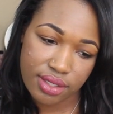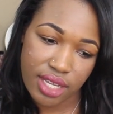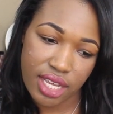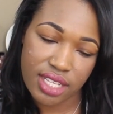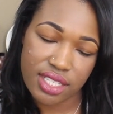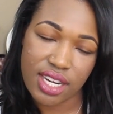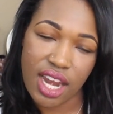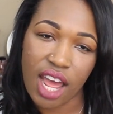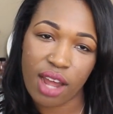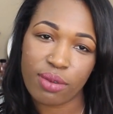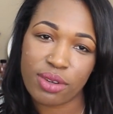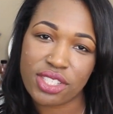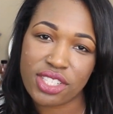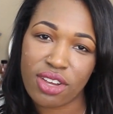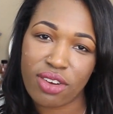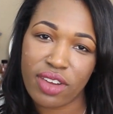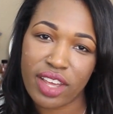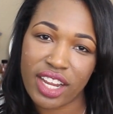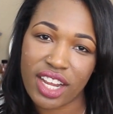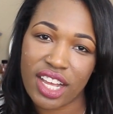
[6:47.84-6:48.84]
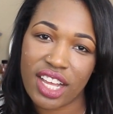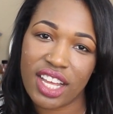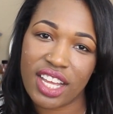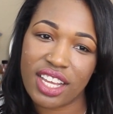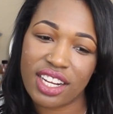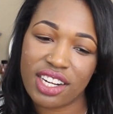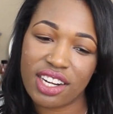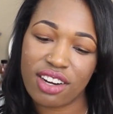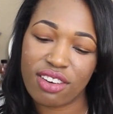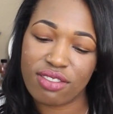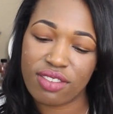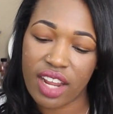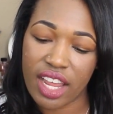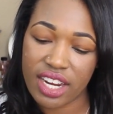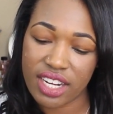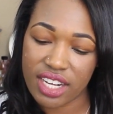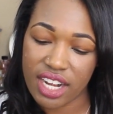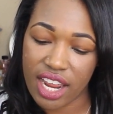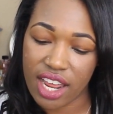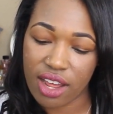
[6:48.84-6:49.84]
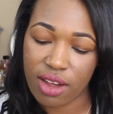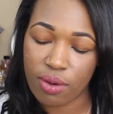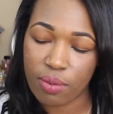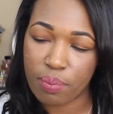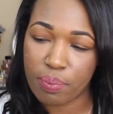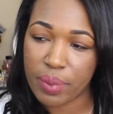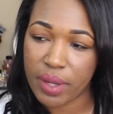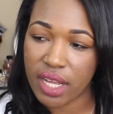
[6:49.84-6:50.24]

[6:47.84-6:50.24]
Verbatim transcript: is not what's going on right now.